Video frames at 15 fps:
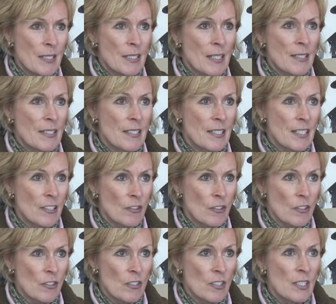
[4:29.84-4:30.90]
and
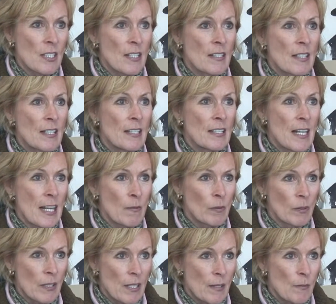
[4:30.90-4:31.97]
skills that
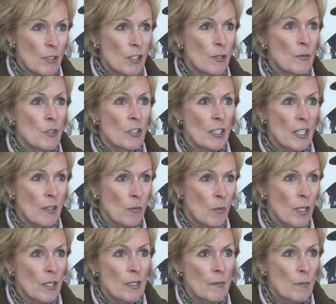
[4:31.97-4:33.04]
enabled them to communicate
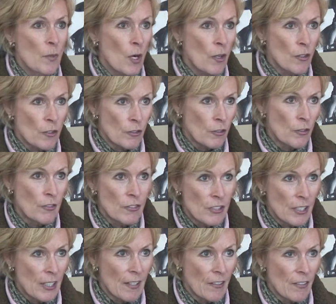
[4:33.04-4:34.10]
well and partner
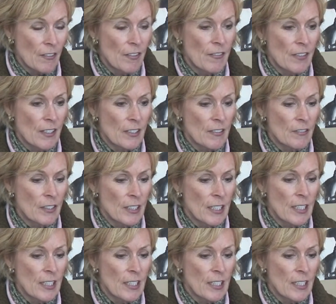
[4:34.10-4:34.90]
together effectively,